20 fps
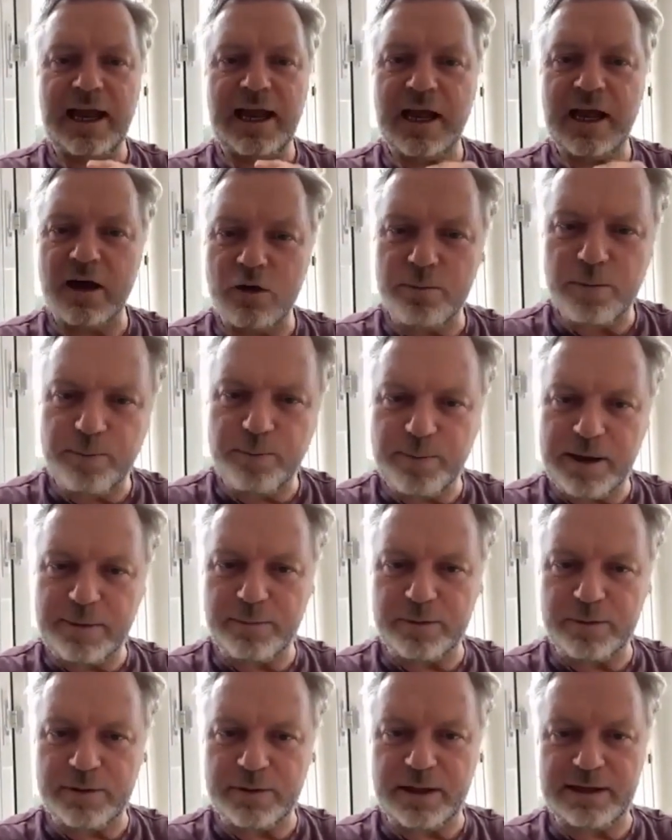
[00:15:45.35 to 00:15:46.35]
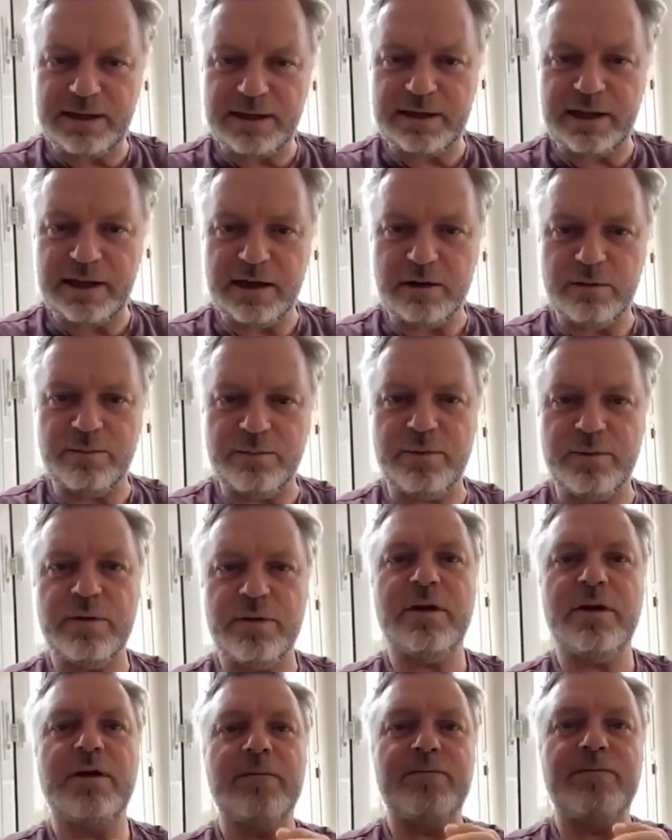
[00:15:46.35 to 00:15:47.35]
Help people that need help.
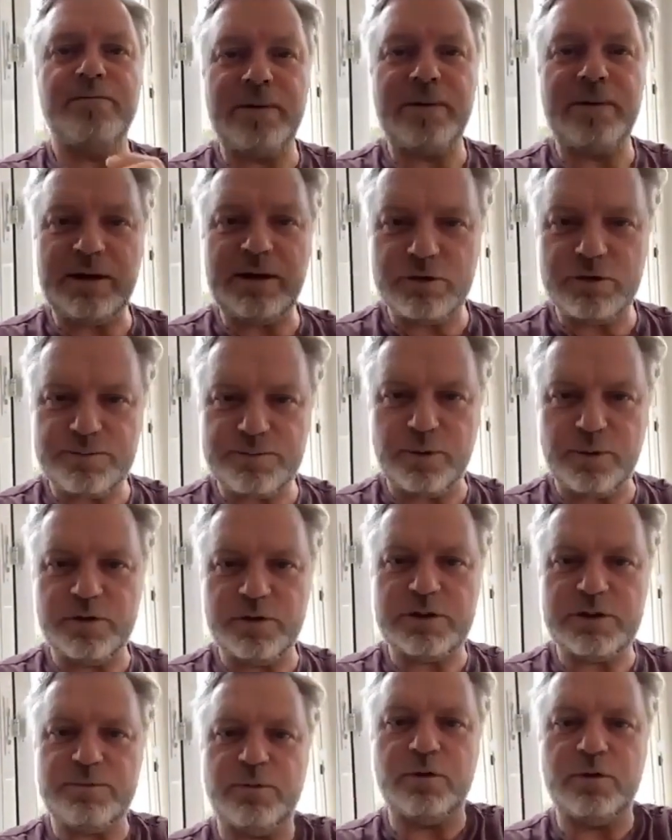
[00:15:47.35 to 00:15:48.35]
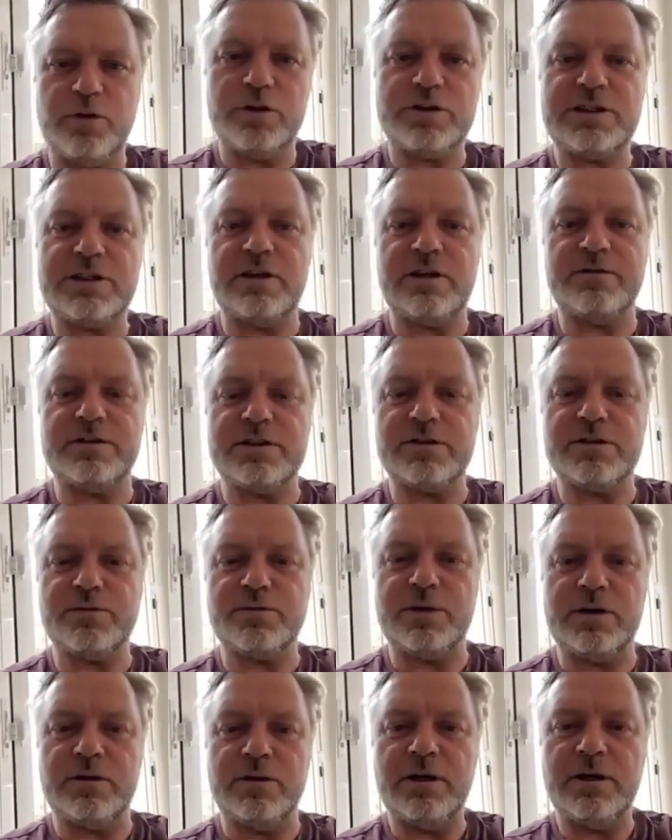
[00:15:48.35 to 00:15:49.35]
Be responsible yourselves as
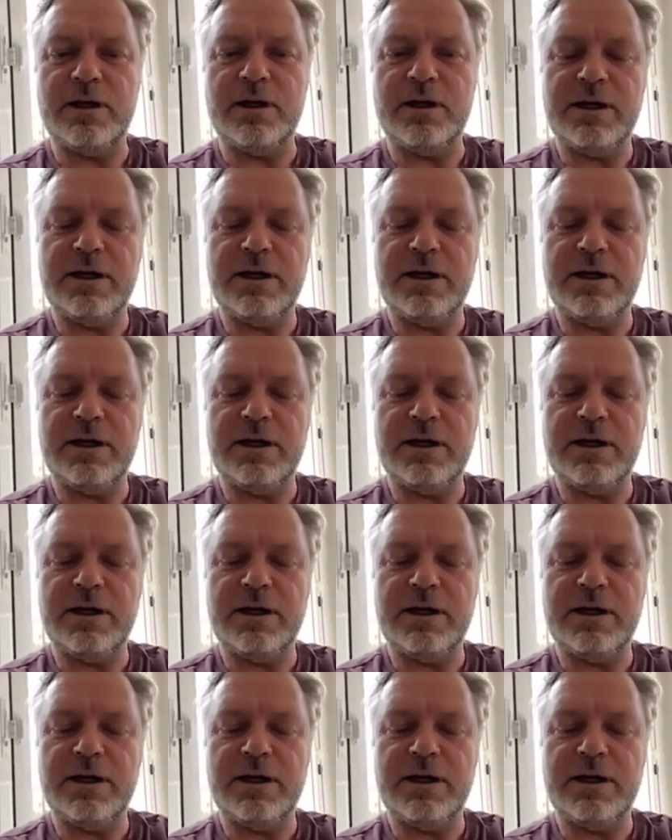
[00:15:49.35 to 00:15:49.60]
well.